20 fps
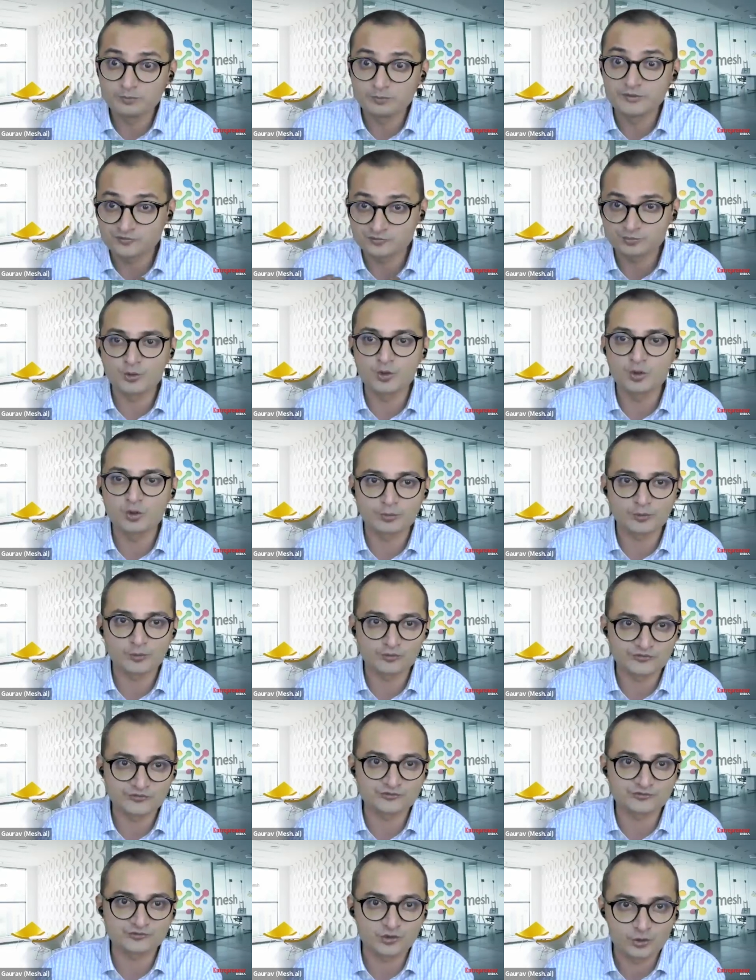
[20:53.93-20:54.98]
own
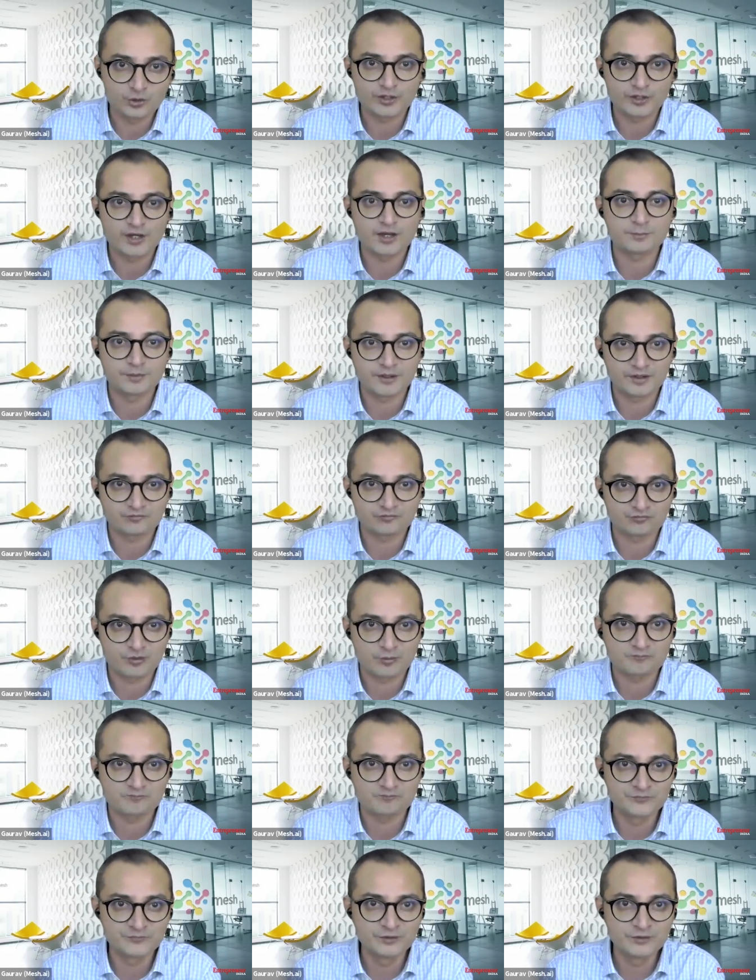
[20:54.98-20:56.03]
bespoke process on our
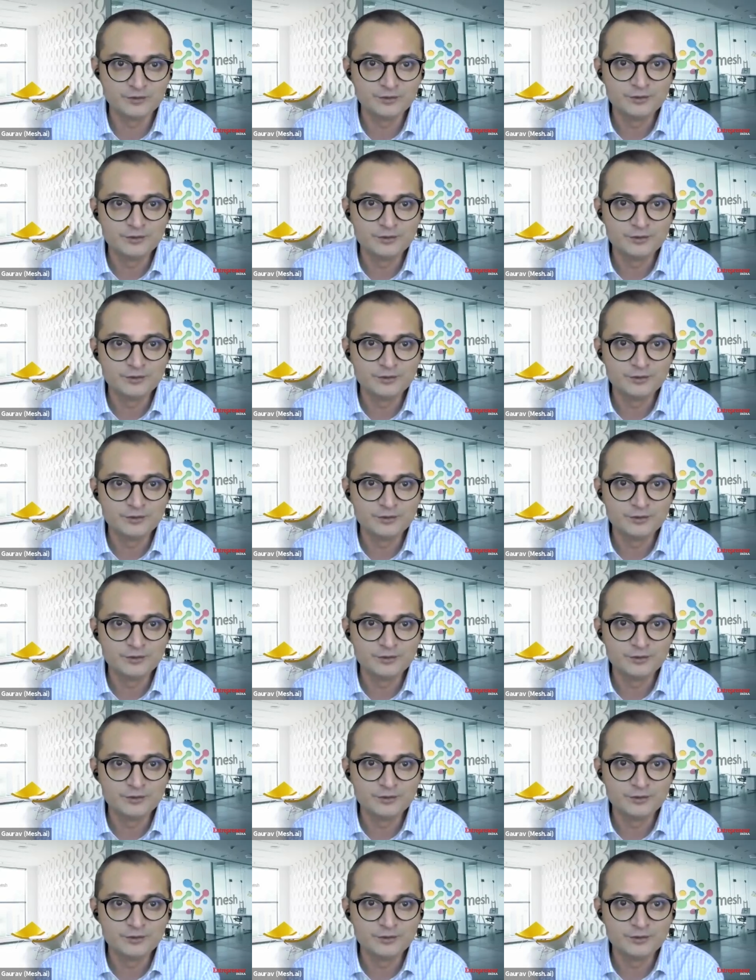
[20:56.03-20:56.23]
platform